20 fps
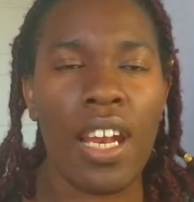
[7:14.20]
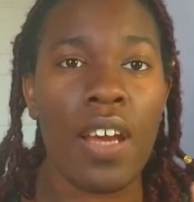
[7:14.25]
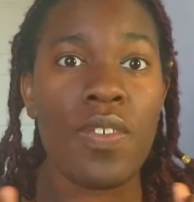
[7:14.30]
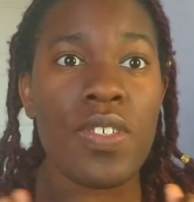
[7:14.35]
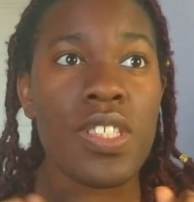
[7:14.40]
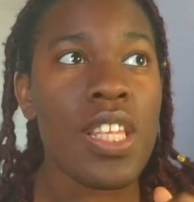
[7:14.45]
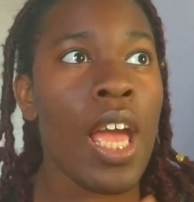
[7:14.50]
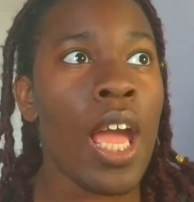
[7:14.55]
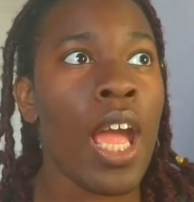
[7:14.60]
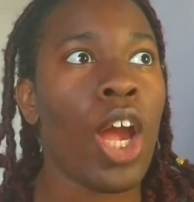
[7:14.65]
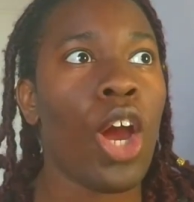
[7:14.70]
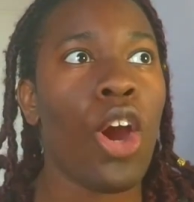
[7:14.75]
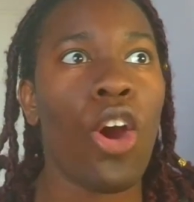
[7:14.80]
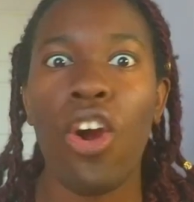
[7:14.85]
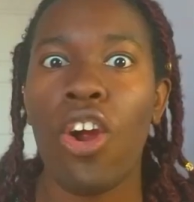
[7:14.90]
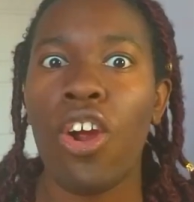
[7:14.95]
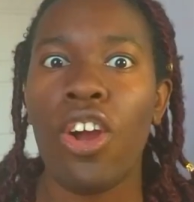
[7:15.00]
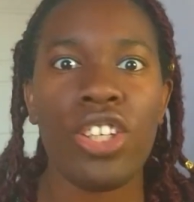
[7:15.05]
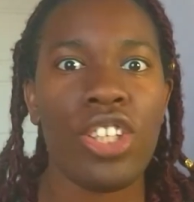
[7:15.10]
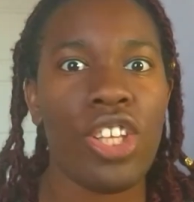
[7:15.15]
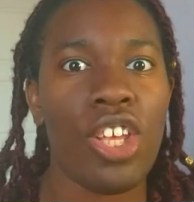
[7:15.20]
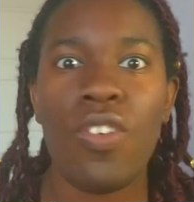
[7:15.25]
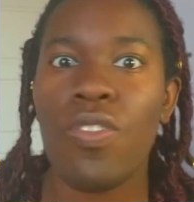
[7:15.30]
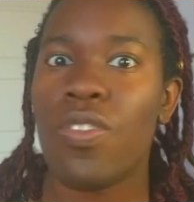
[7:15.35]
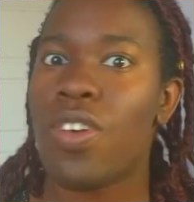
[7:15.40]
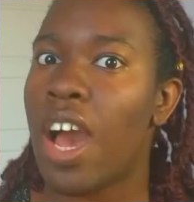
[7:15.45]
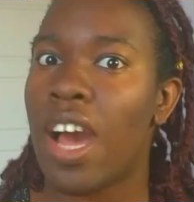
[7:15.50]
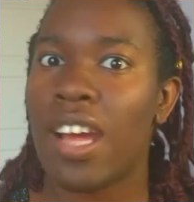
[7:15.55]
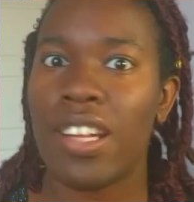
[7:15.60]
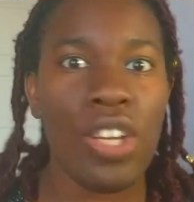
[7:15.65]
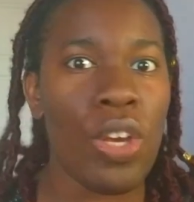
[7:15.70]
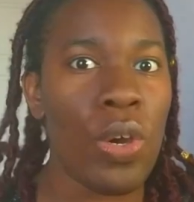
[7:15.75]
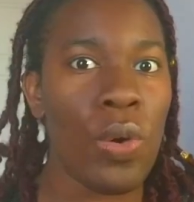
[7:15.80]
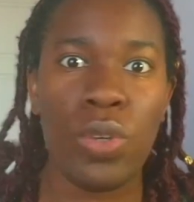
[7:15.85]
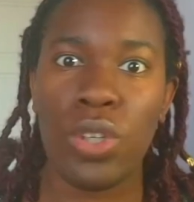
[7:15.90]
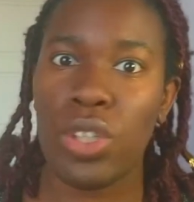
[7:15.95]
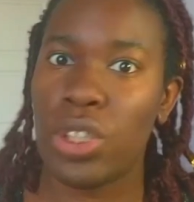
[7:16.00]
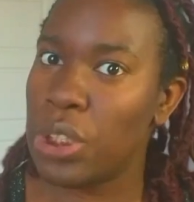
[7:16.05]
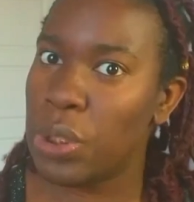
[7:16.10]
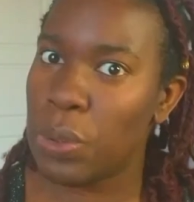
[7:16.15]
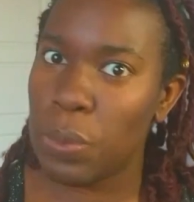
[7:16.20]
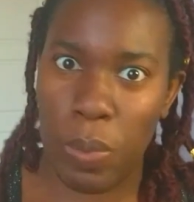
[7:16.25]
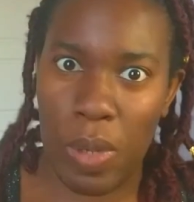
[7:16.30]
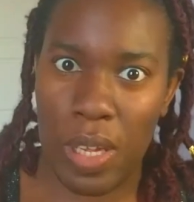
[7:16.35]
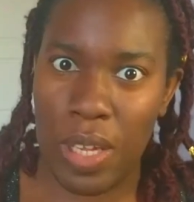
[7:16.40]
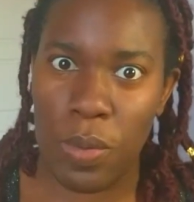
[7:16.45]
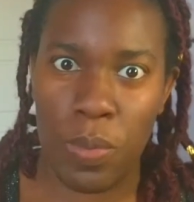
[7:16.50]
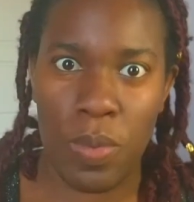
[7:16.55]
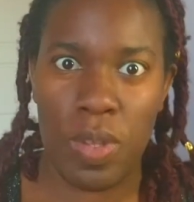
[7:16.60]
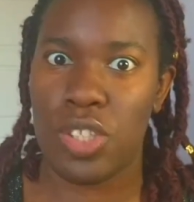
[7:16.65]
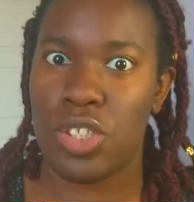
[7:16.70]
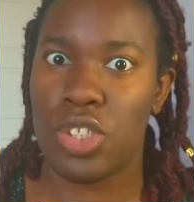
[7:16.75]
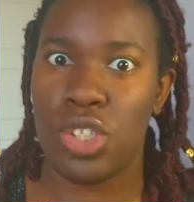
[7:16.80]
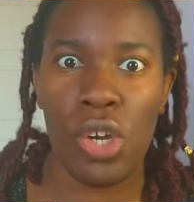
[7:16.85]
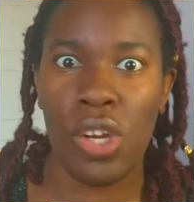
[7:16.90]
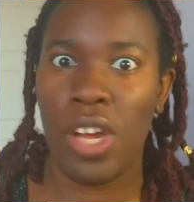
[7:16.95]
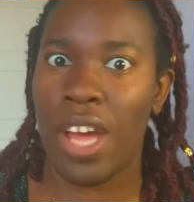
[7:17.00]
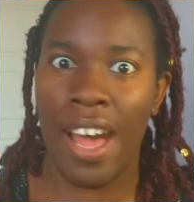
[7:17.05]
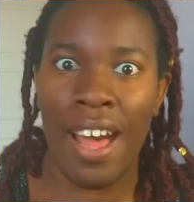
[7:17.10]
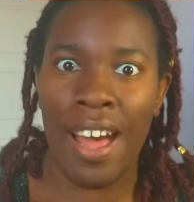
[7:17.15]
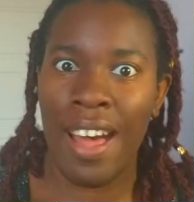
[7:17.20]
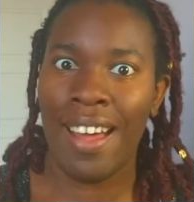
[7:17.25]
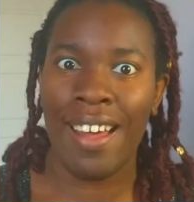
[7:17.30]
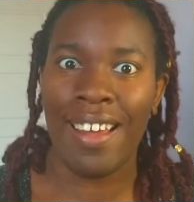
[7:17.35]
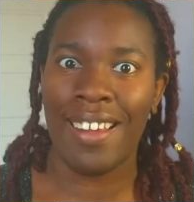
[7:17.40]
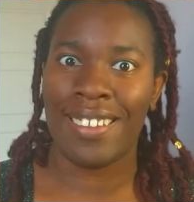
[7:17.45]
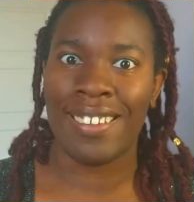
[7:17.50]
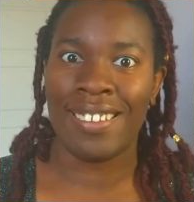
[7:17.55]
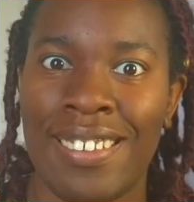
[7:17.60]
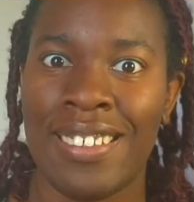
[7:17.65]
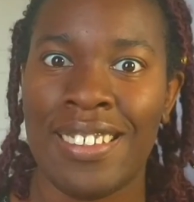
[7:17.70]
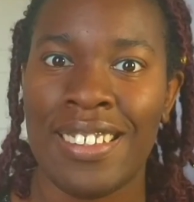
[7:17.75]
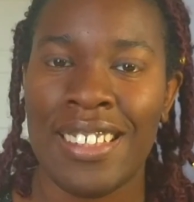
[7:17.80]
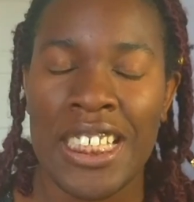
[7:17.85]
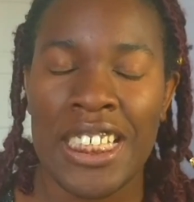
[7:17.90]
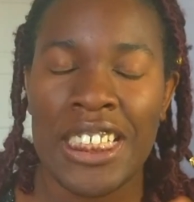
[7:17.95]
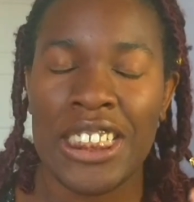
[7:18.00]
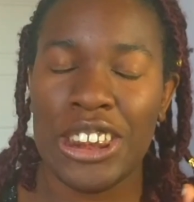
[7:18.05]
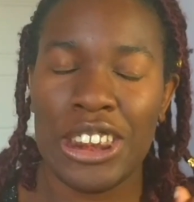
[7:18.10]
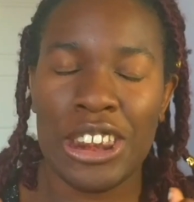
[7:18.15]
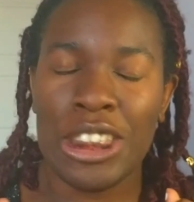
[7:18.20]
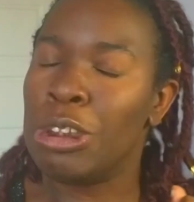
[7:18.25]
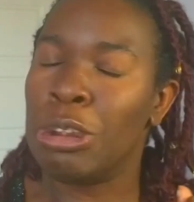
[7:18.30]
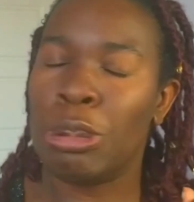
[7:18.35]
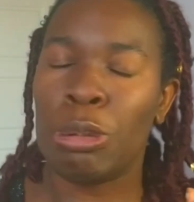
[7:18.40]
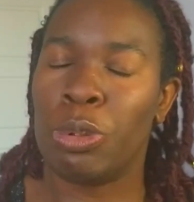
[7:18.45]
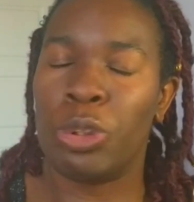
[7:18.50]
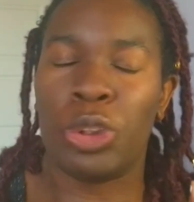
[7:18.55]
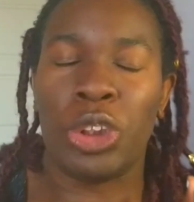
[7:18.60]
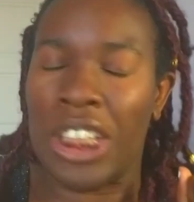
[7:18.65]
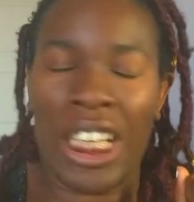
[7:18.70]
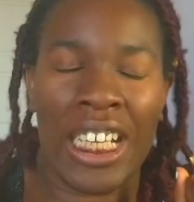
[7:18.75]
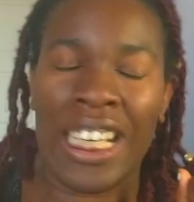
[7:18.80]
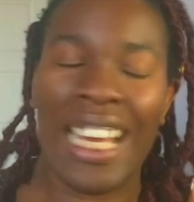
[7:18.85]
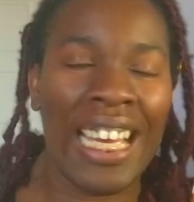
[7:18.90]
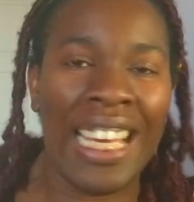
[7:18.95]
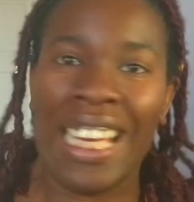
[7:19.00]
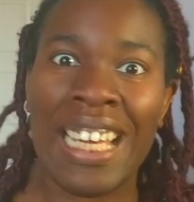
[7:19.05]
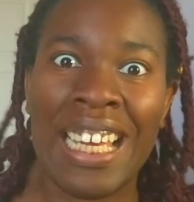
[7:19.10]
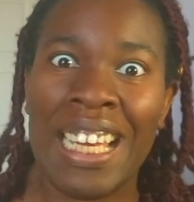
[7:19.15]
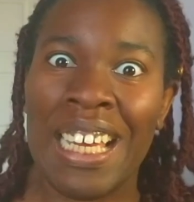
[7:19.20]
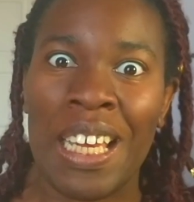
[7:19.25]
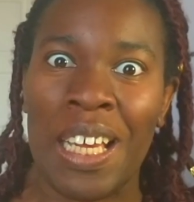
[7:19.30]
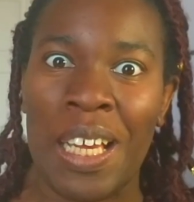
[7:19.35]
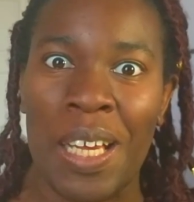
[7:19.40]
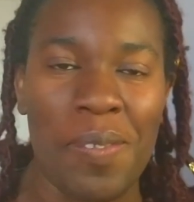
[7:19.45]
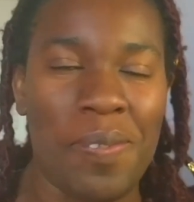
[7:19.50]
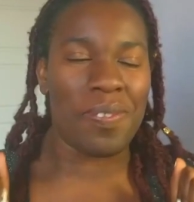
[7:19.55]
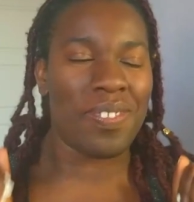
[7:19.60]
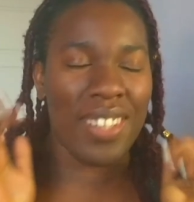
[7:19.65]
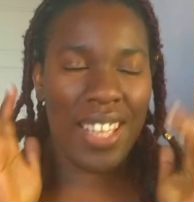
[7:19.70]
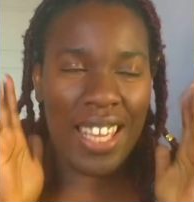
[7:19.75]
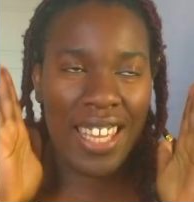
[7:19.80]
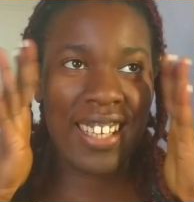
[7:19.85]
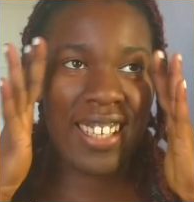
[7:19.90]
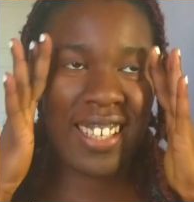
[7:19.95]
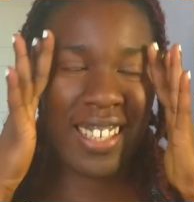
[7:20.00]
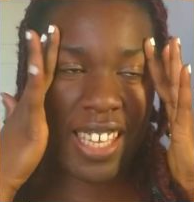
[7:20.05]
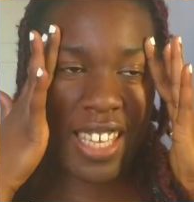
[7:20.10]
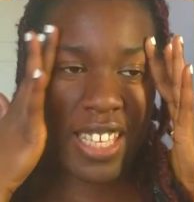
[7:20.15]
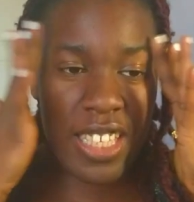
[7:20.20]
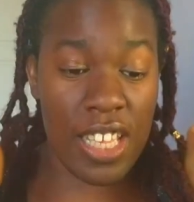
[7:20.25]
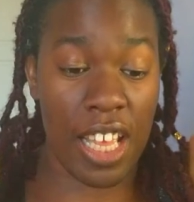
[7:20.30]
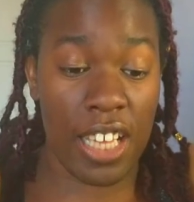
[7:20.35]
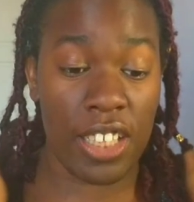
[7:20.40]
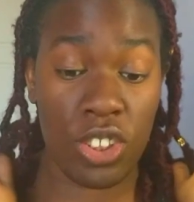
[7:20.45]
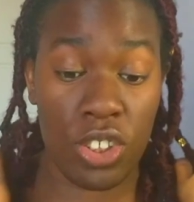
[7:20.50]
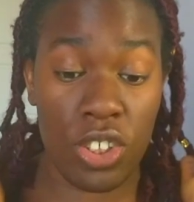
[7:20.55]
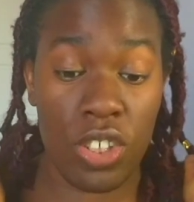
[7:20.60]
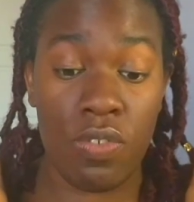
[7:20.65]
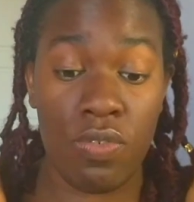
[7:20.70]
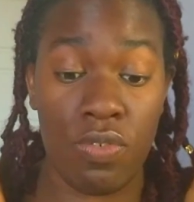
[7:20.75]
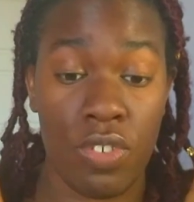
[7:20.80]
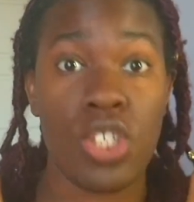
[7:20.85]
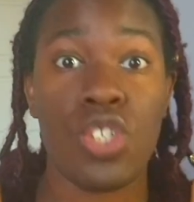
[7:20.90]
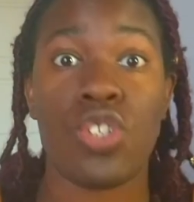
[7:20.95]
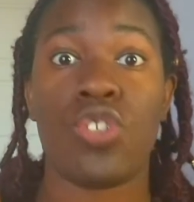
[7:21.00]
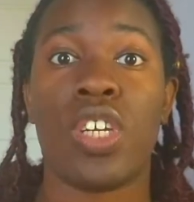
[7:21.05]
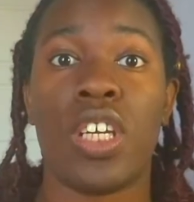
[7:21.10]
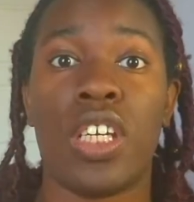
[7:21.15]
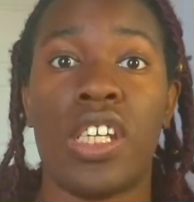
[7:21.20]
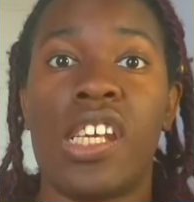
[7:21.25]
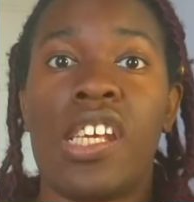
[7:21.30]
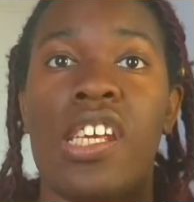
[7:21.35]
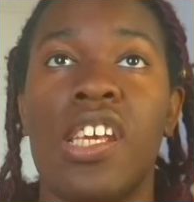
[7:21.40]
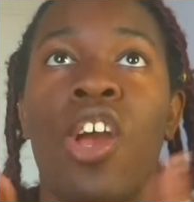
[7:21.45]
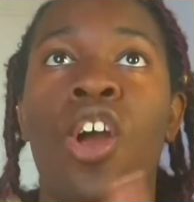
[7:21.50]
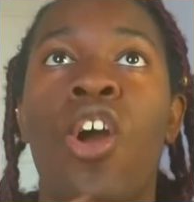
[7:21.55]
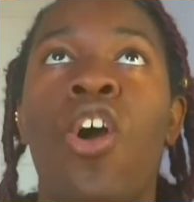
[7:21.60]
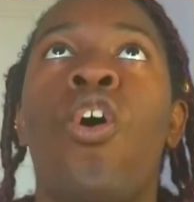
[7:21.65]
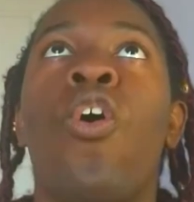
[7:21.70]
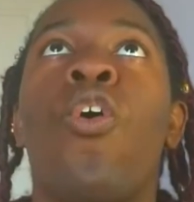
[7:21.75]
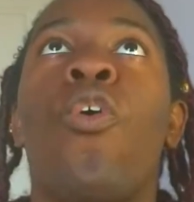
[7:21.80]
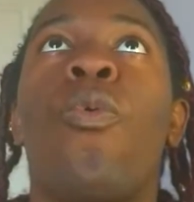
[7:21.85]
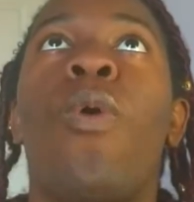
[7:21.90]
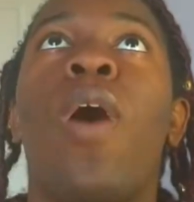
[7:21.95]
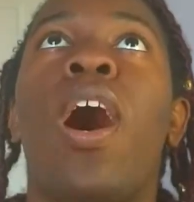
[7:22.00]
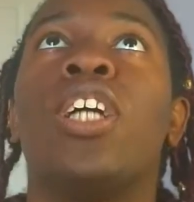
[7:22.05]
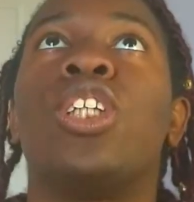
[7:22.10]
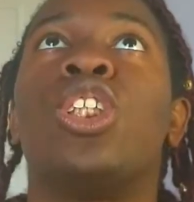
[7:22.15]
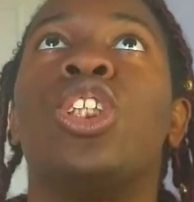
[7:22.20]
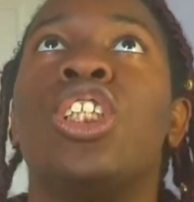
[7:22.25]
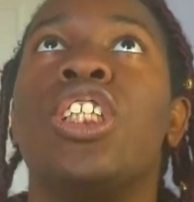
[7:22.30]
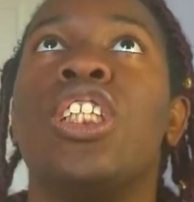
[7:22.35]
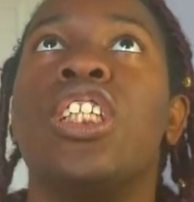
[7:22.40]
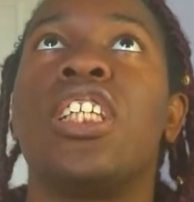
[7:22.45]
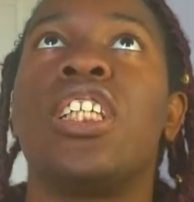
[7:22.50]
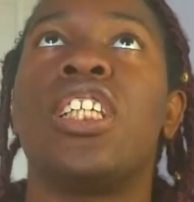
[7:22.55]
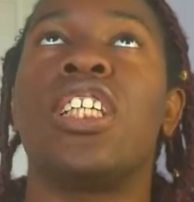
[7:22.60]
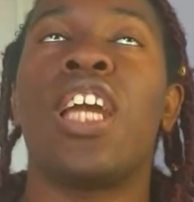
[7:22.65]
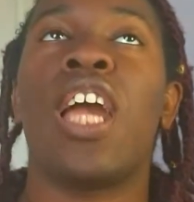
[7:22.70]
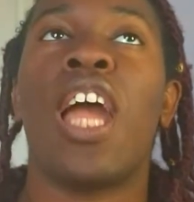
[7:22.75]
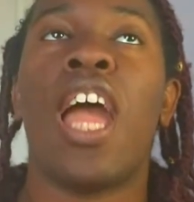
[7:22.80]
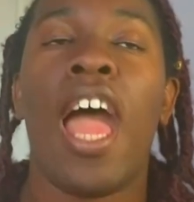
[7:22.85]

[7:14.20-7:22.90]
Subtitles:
I was like, girl, you got no goodwill with jeong-ha. Jinju, shut up. Like, it's actually frustrating watching